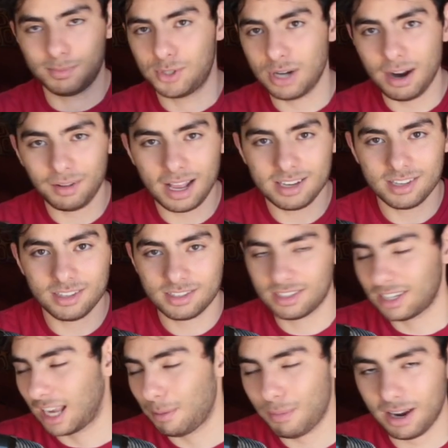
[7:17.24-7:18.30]
driver
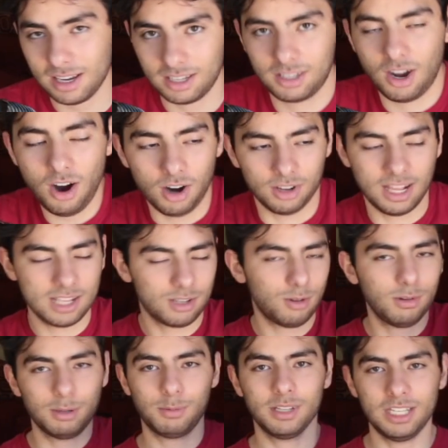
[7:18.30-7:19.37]
license and my card. That's
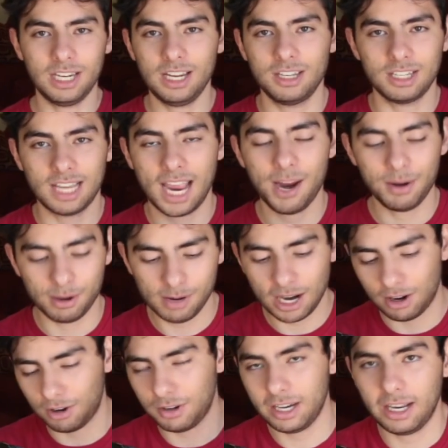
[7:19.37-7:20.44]
all I really need to carry
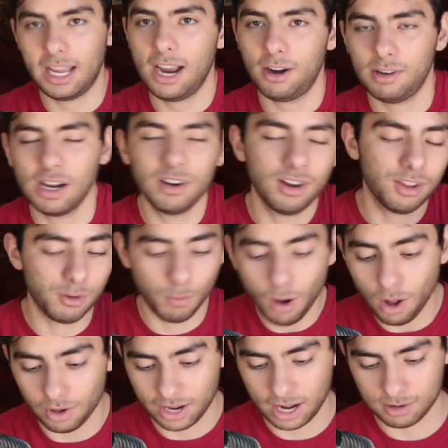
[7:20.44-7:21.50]
around. I don't need to carry around another
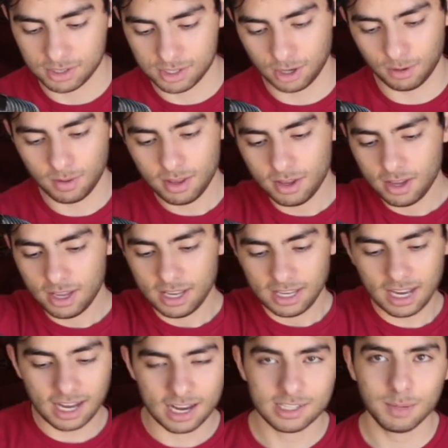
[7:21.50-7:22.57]
wallet now. So
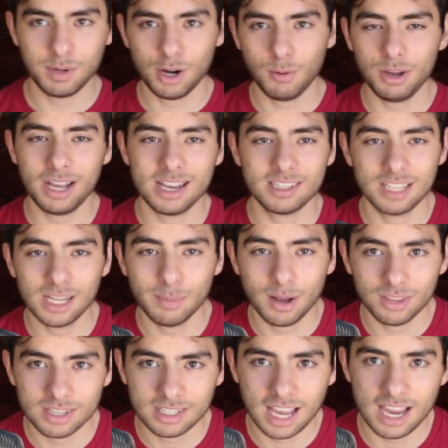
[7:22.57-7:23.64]
yeah, guys, let me know what you guys think
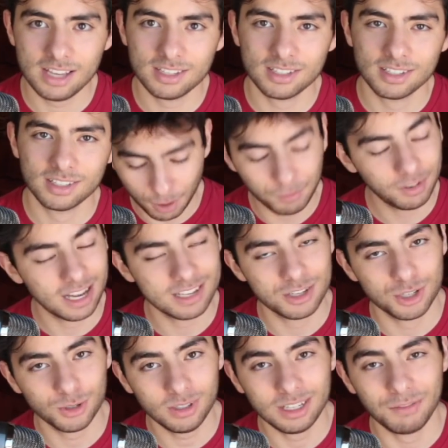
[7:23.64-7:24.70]
about this case. Hopefully you guys
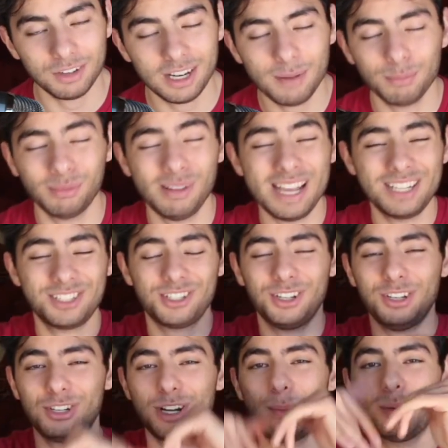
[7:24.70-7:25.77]
enjoyed. If you didn't, make sure
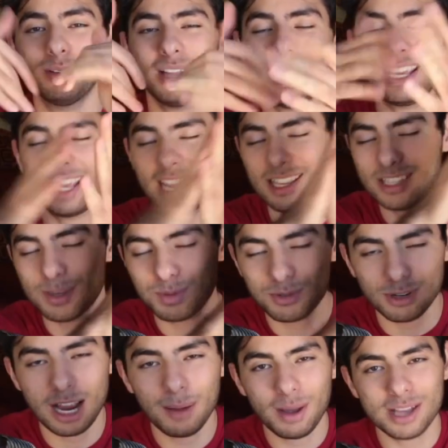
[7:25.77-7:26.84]
you drop a like and
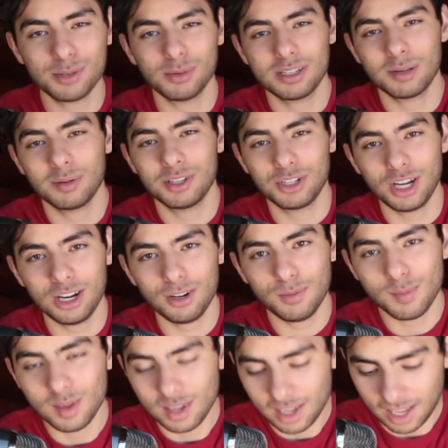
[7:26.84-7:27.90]
subscribe, guys. Always hold the channel.
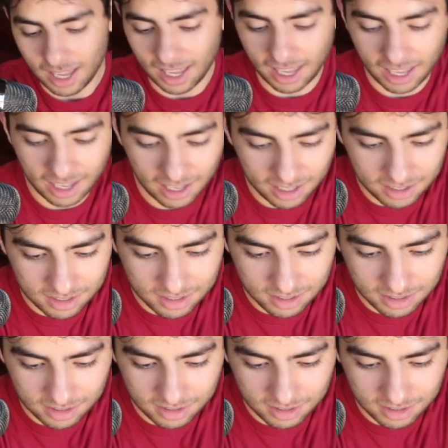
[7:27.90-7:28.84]
And